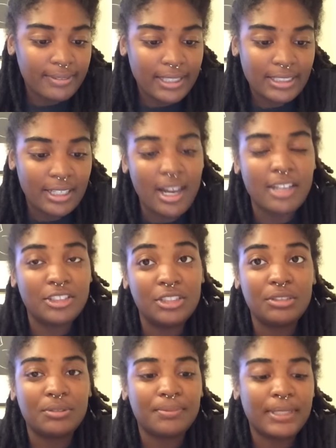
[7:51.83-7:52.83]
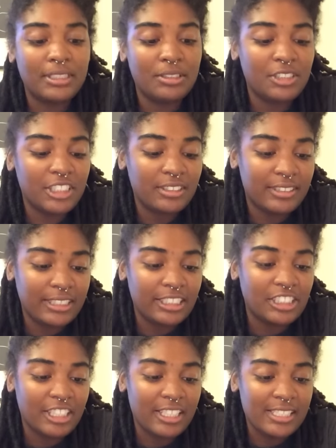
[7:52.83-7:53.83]
I did not do my due
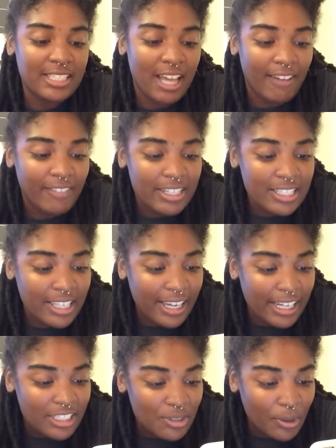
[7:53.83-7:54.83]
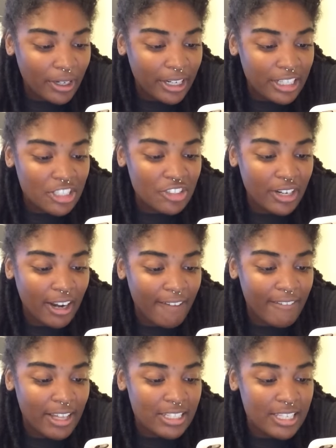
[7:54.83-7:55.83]
diligence, obviously. I just ordered it straight off
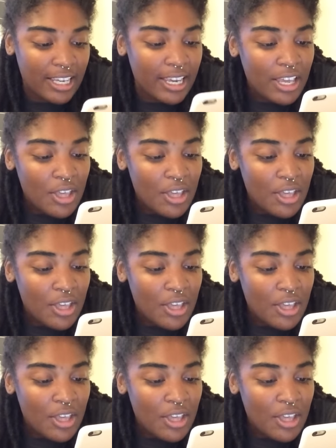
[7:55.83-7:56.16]
Etsy.